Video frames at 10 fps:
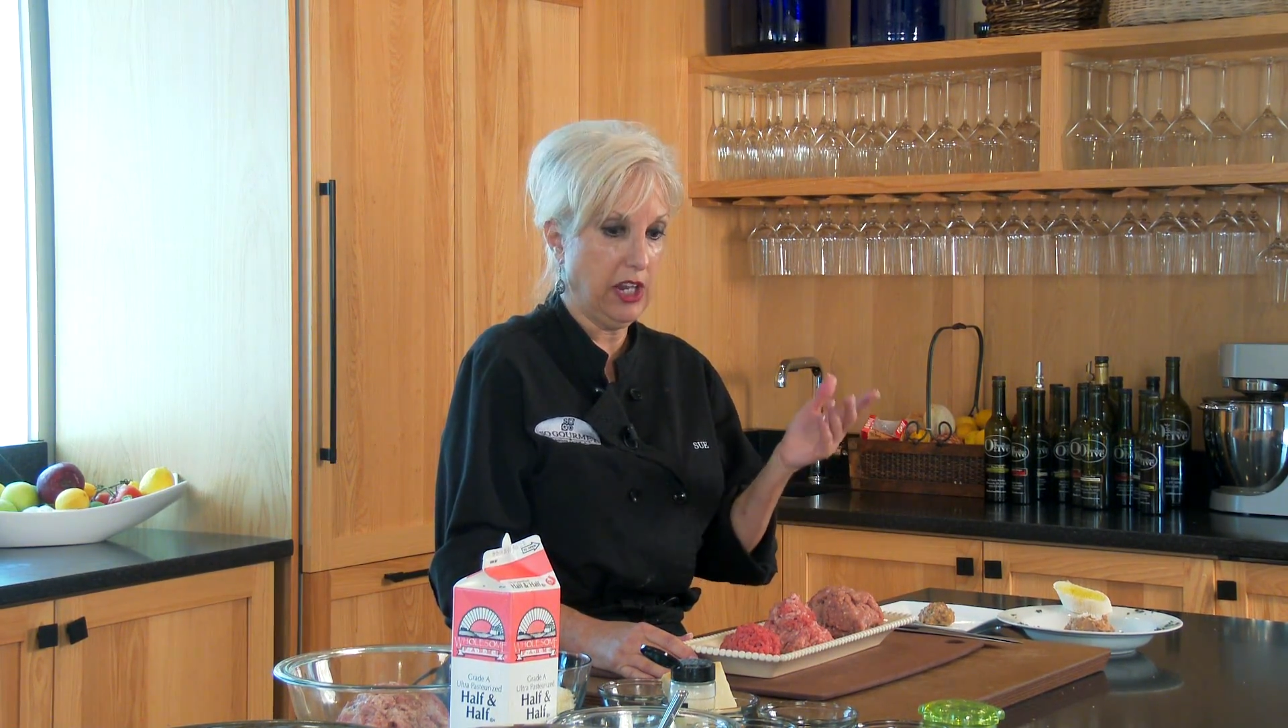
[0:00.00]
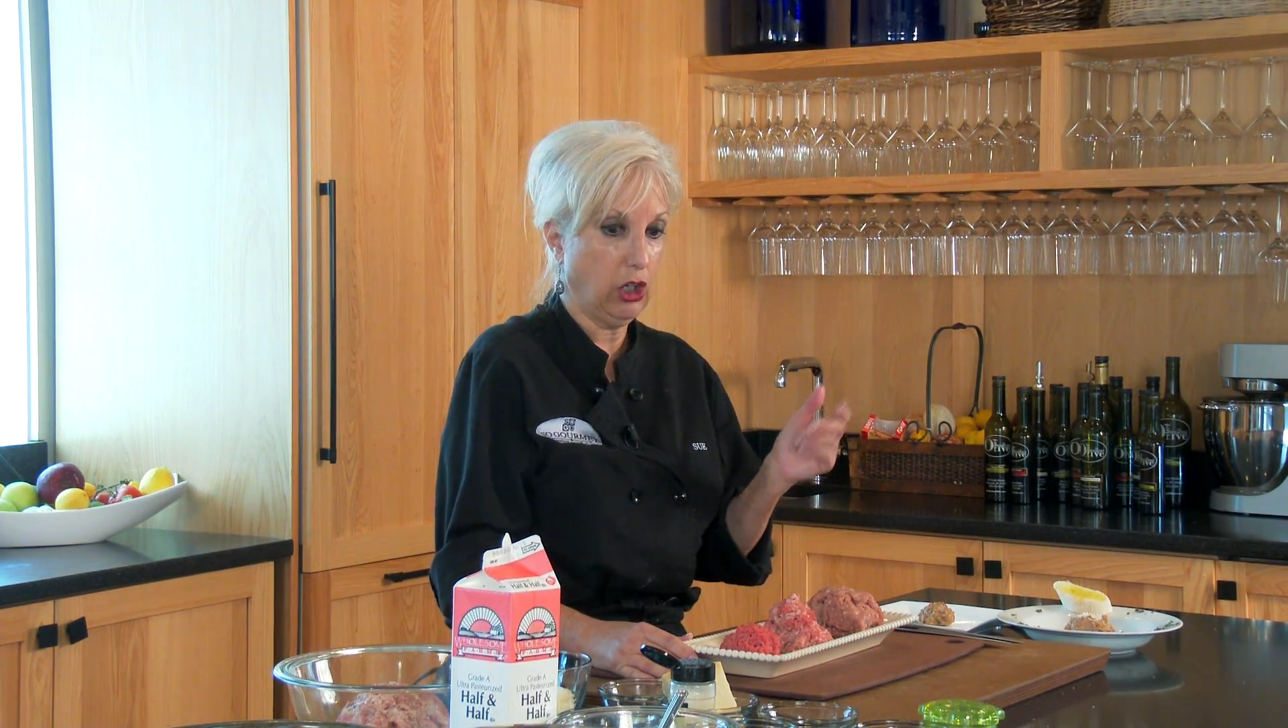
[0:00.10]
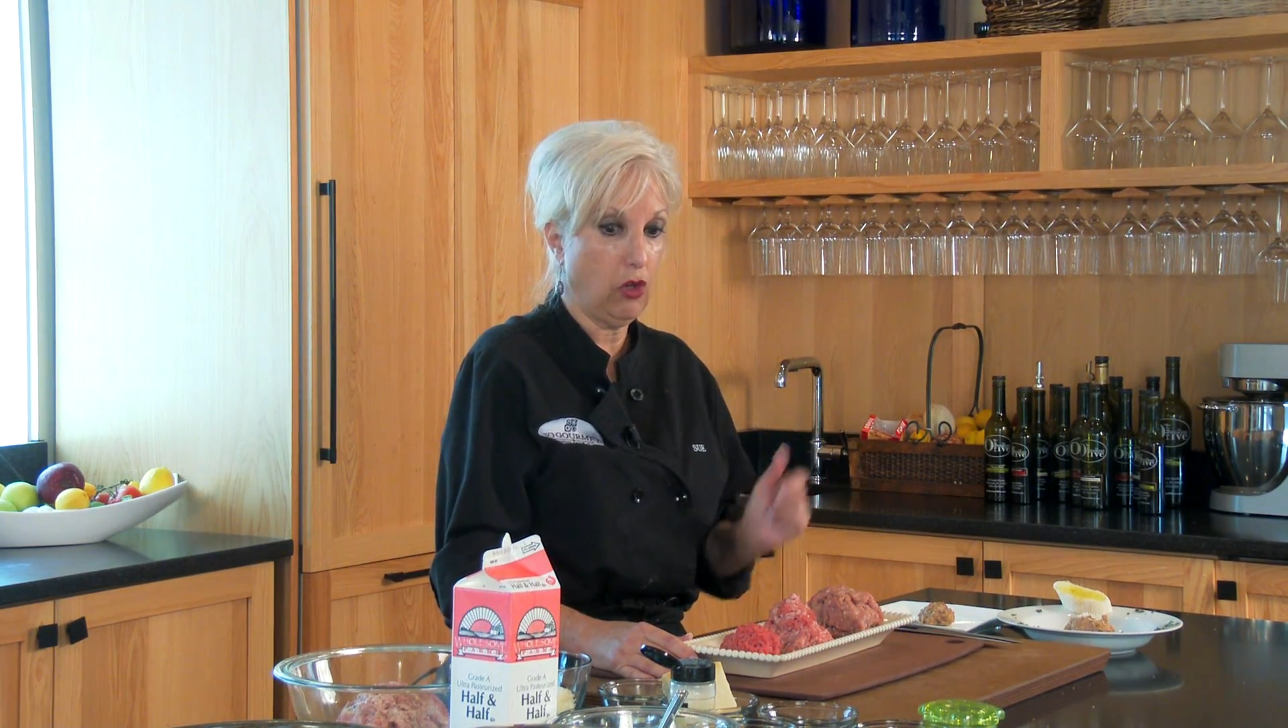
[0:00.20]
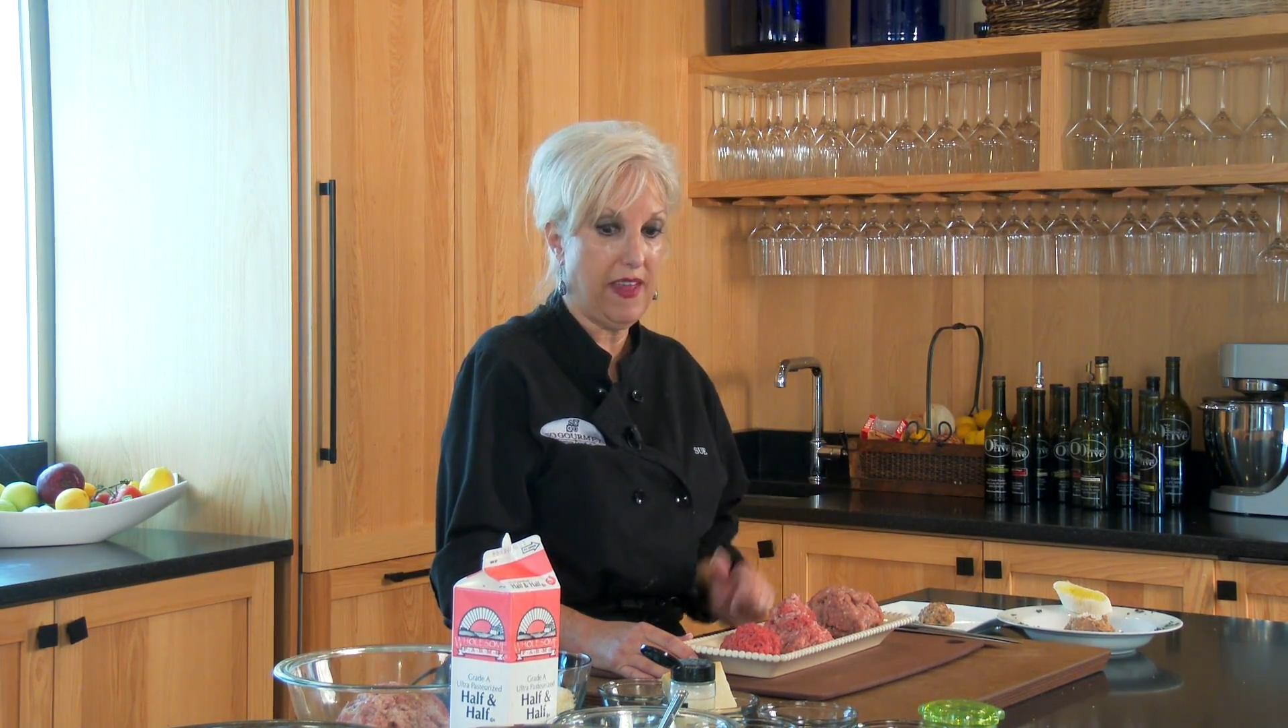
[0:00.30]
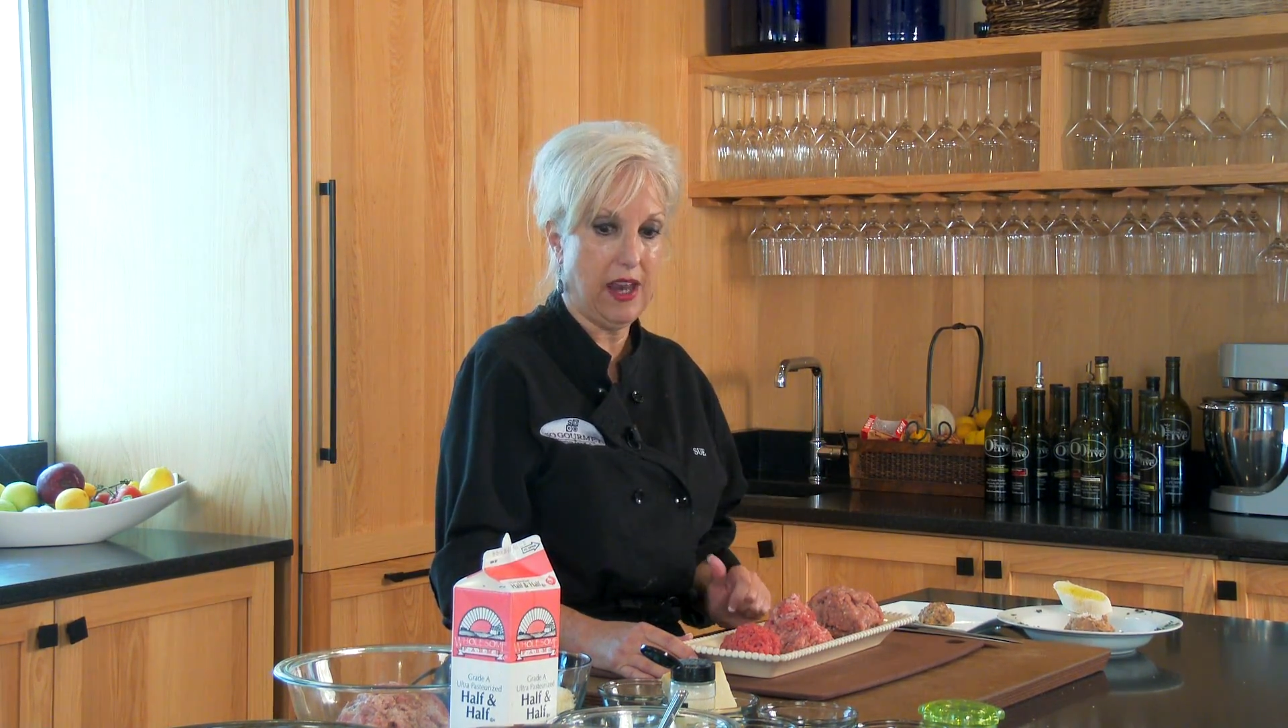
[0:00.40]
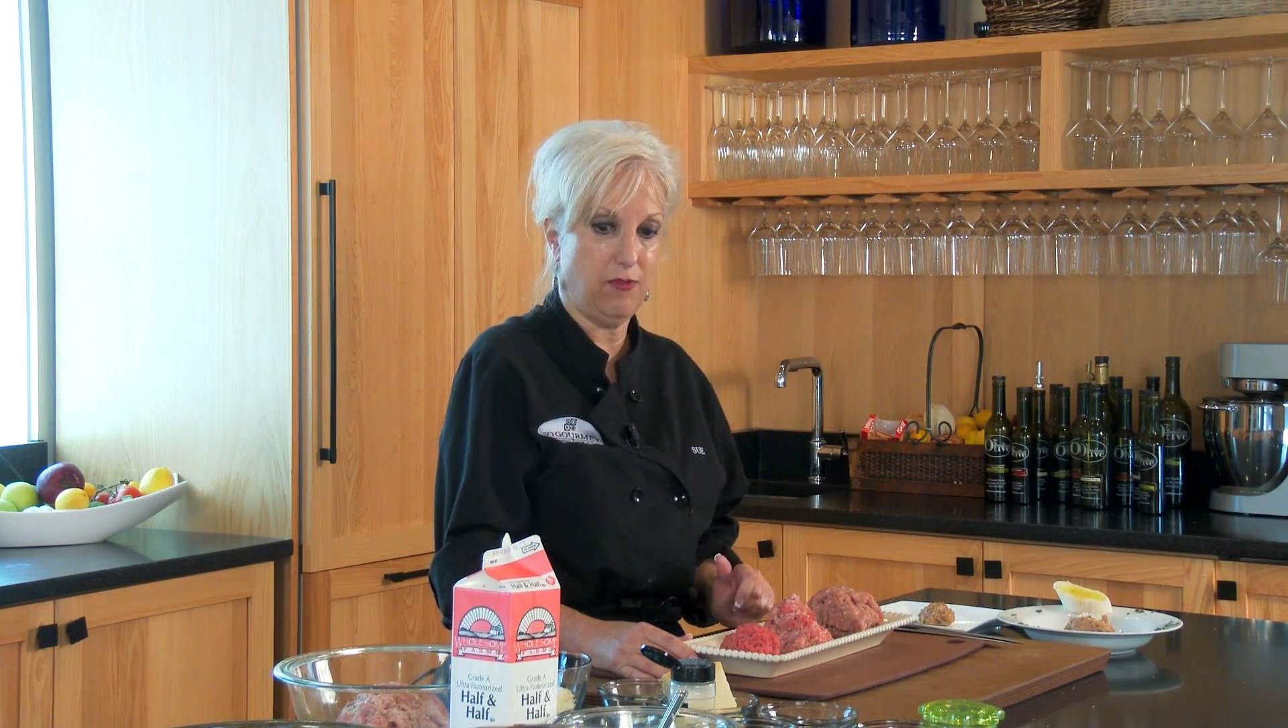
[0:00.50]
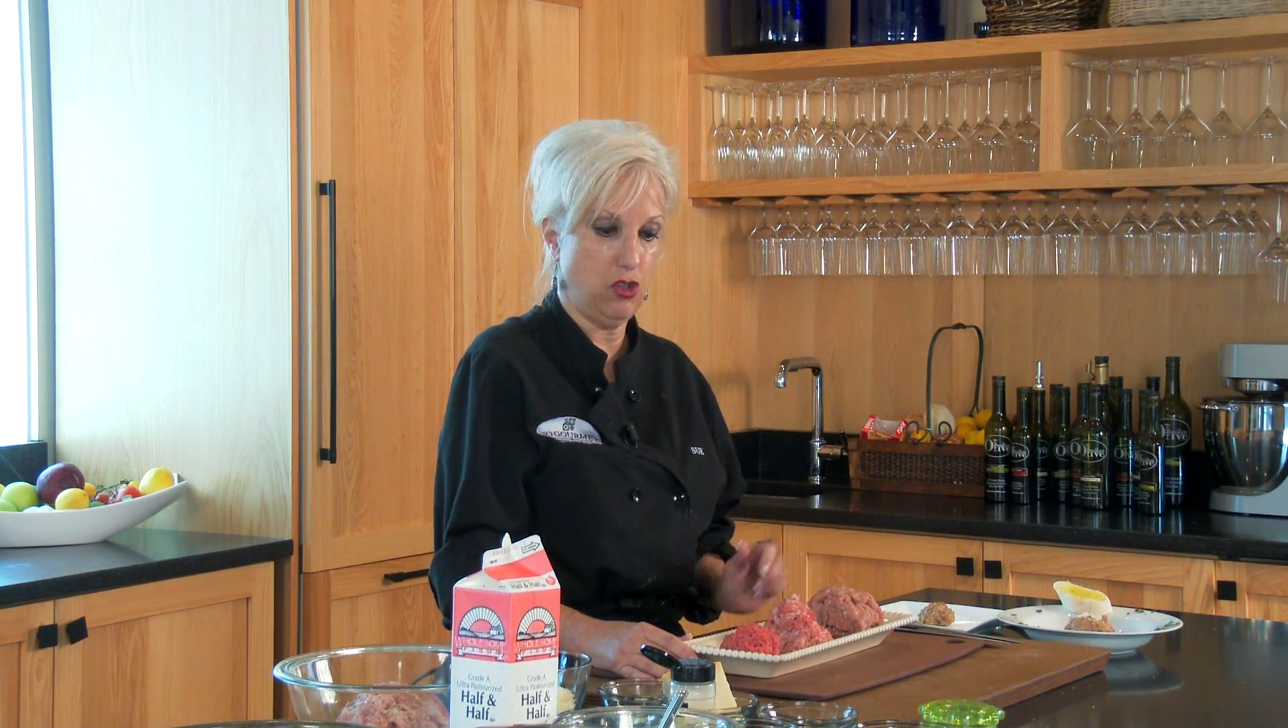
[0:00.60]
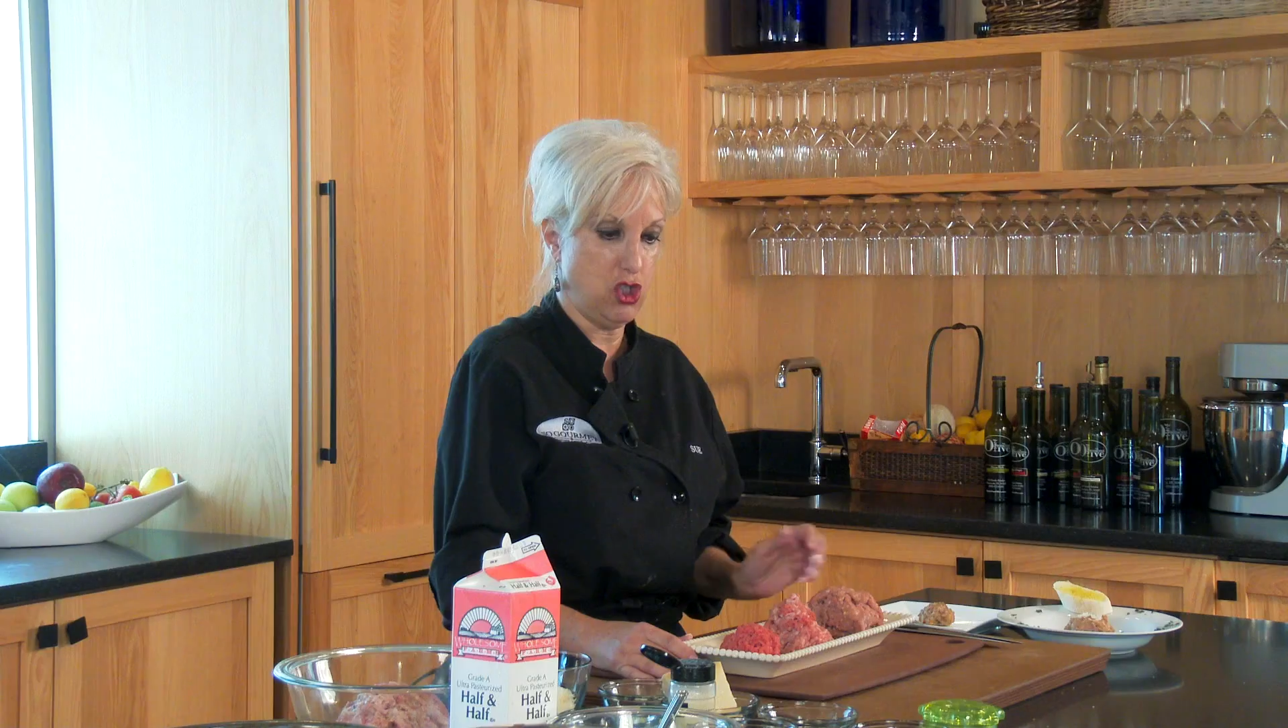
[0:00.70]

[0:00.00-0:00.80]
include that if